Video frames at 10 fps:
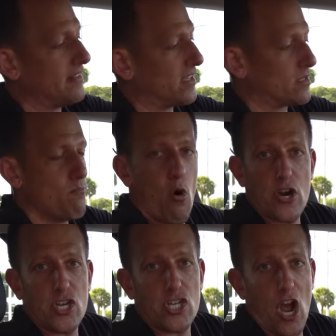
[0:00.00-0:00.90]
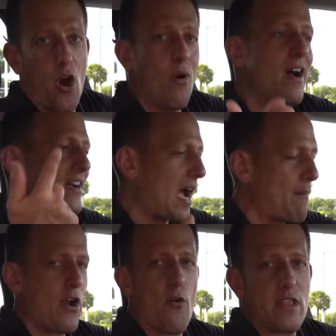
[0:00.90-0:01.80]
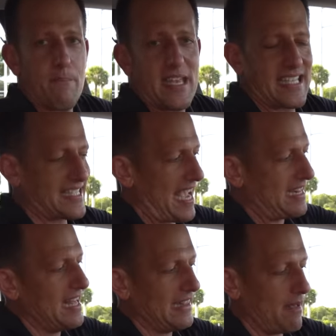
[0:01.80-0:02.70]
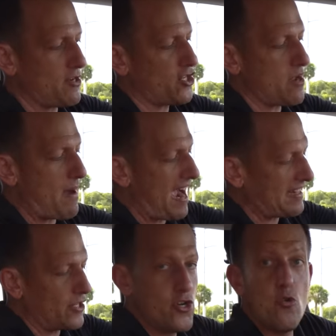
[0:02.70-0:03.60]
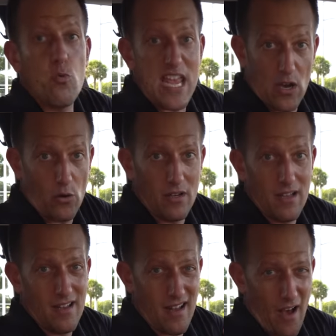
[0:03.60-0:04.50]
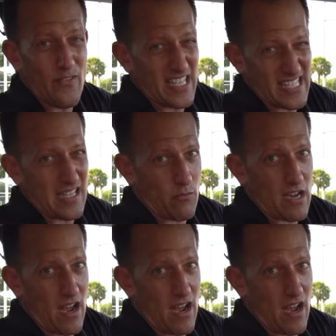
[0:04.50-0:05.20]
There's more to show coming over the business end. Let me show you behind the new wheel of the C300.